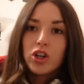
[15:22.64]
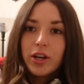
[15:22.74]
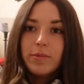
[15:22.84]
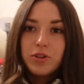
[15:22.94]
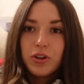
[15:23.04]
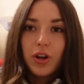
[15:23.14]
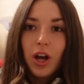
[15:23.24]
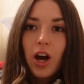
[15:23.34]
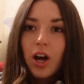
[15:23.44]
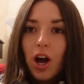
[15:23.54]
I am done.
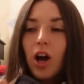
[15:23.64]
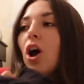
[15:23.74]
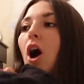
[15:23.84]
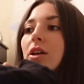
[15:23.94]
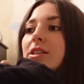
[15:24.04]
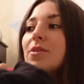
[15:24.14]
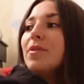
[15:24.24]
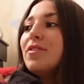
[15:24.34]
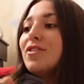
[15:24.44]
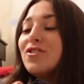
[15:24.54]
Like I, I can't deal
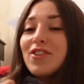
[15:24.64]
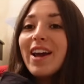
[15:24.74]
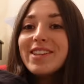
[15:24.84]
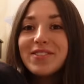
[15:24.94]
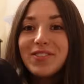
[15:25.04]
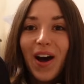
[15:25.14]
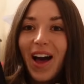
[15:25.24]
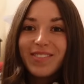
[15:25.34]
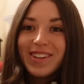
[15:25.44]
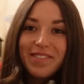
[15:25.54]
with the stress of not
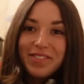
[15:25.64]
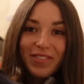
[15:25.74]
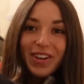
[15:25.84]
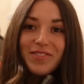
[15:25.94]
having everything.